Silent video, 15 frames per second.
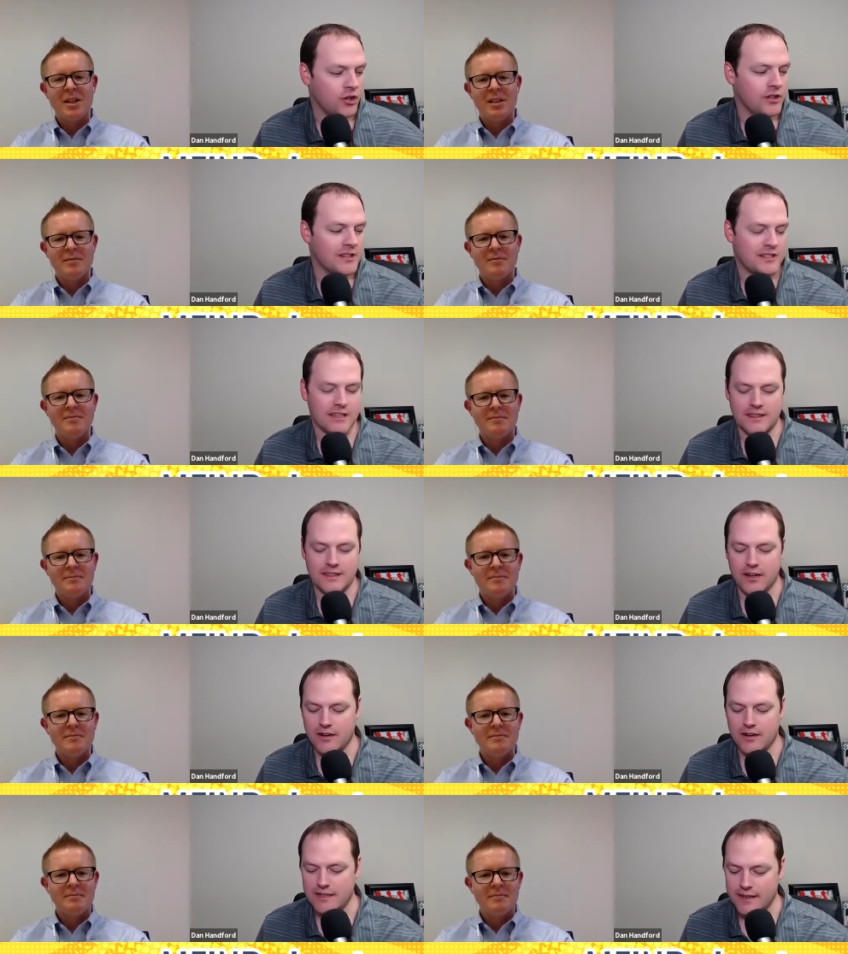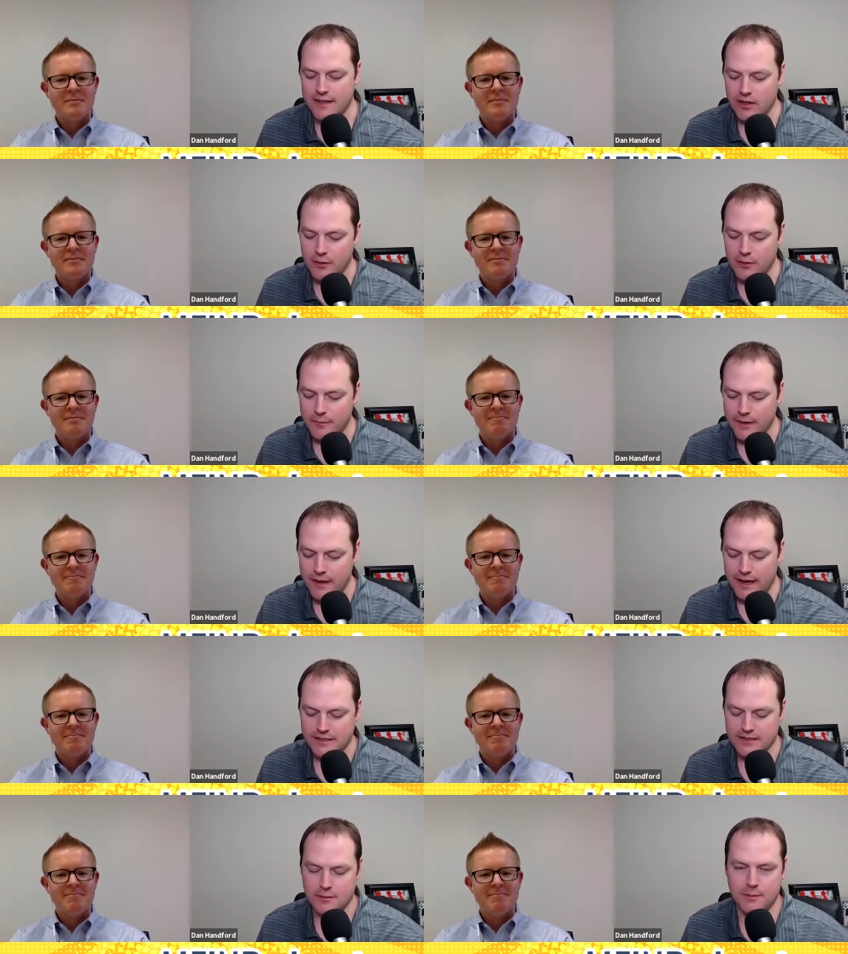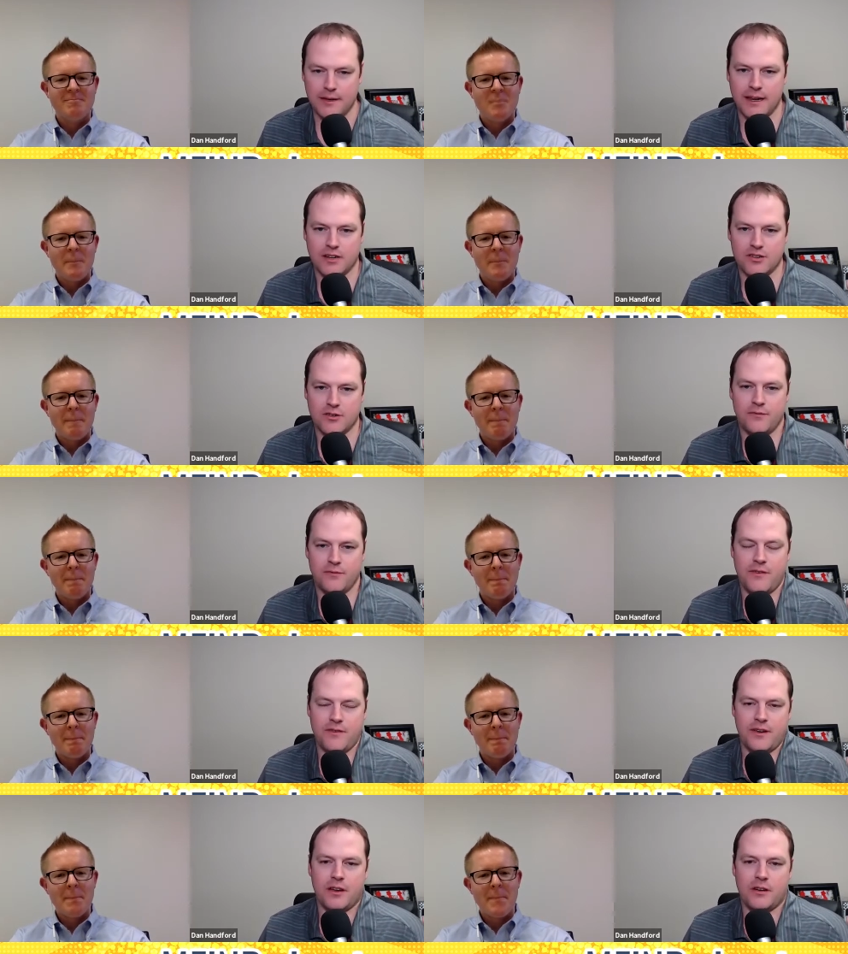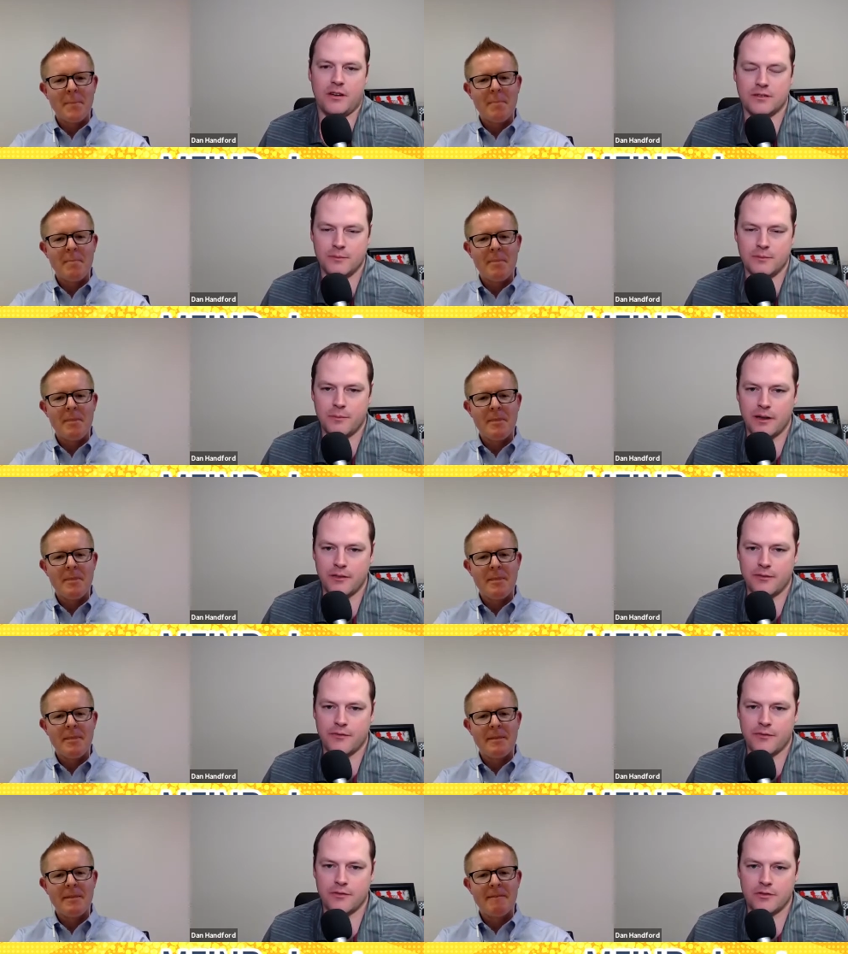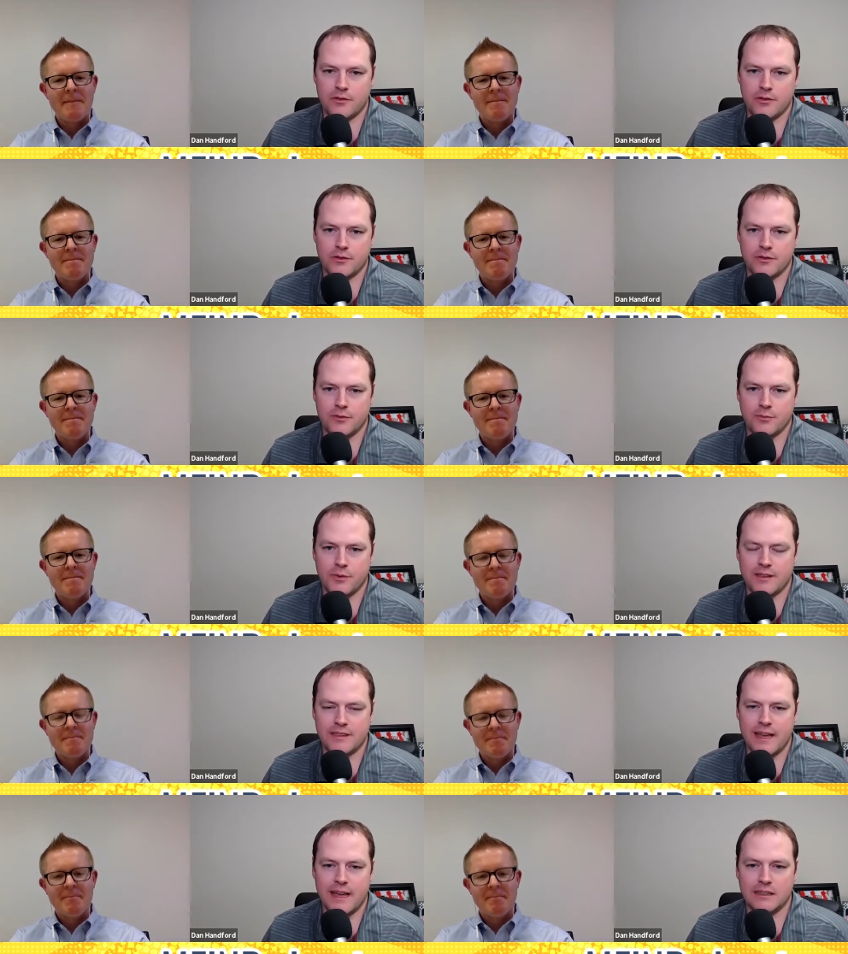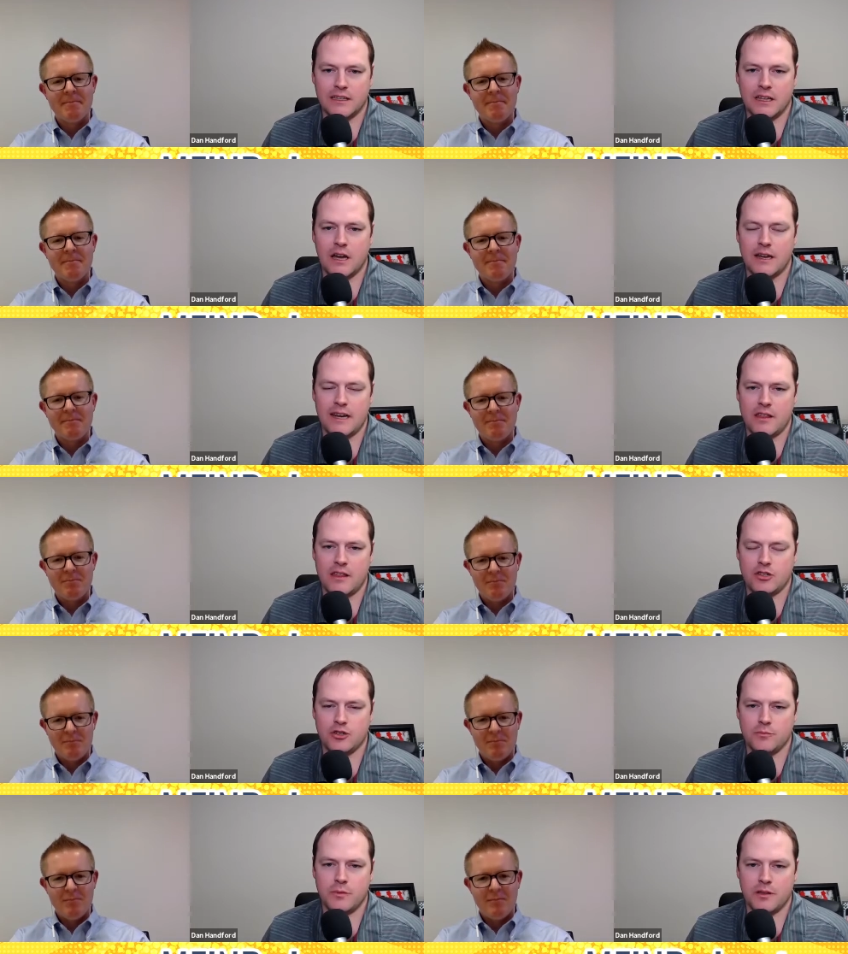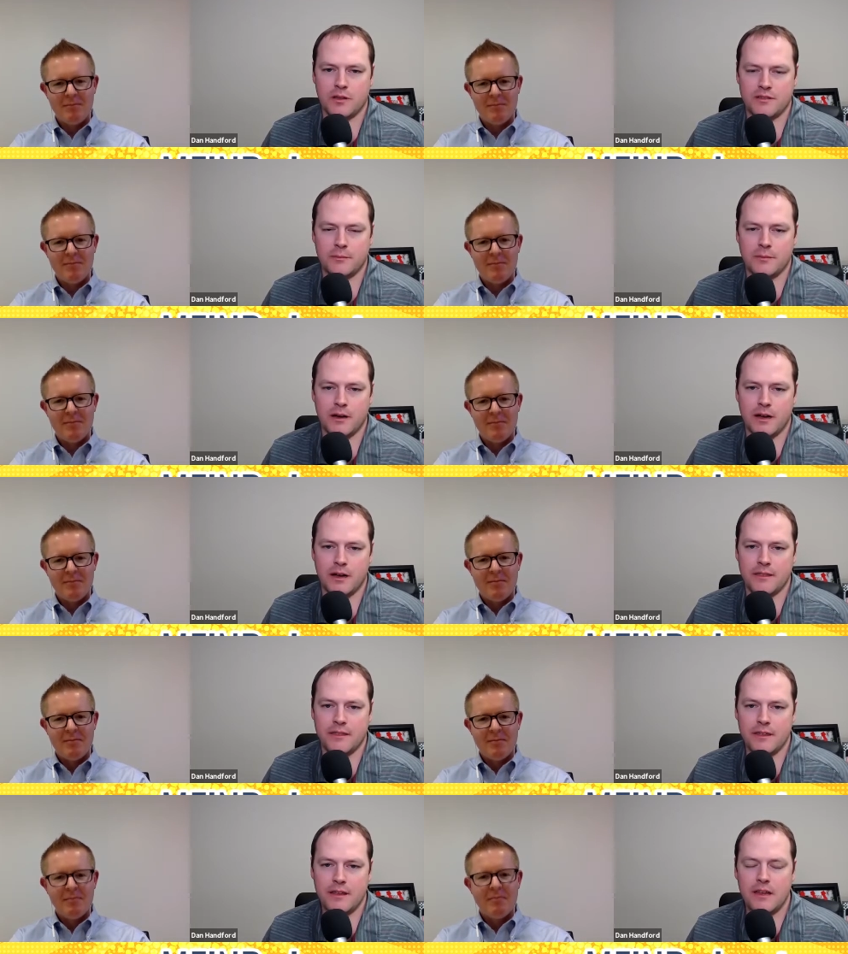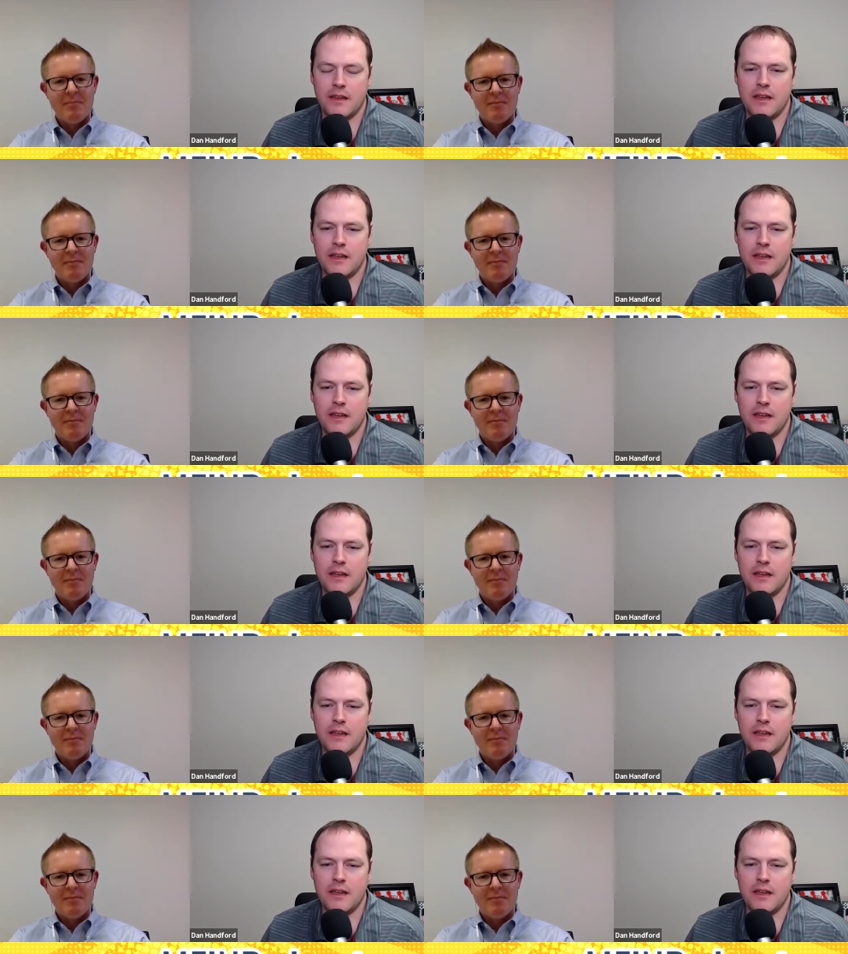Speaker 1: you can sit there and tell them, hey, it's going to be an extra fifty dollars a month for to, to rent that lot now that you're month to month,